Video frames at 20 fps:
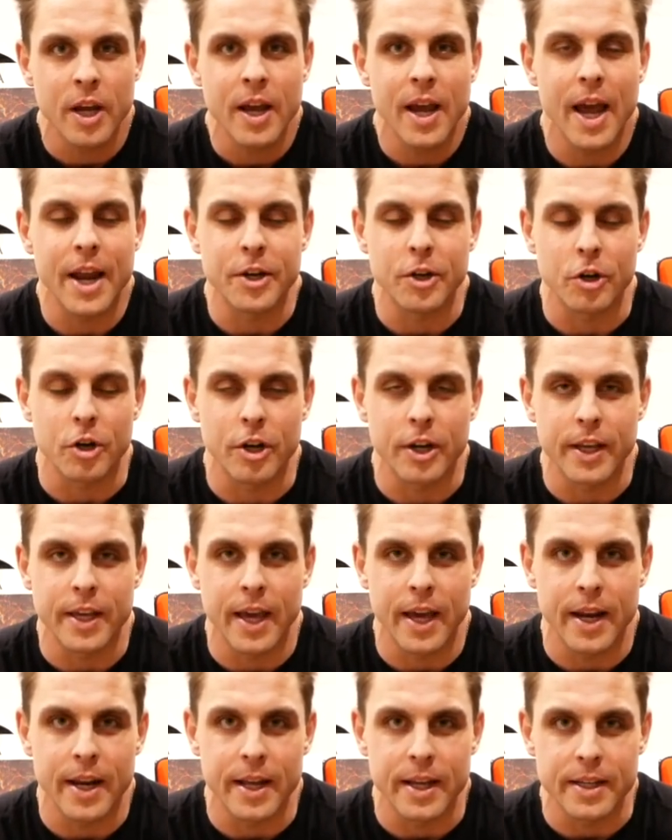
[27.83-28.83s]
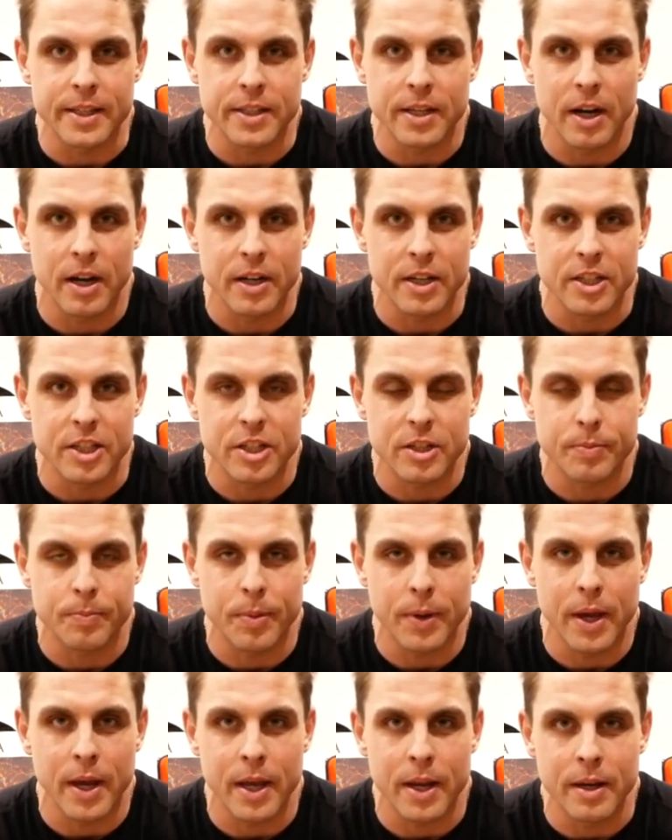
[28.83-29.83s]
and you're going to get a ton of
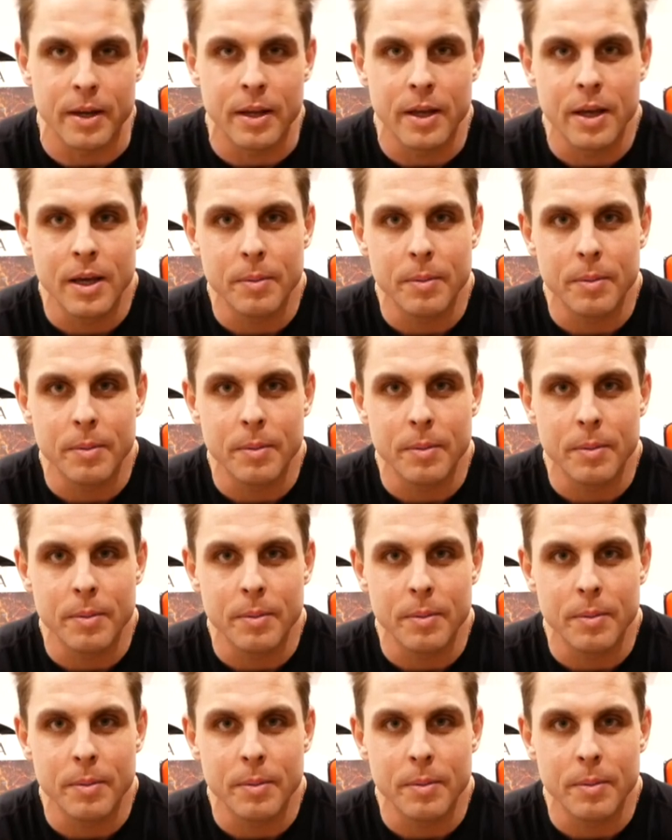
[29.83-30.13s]
spin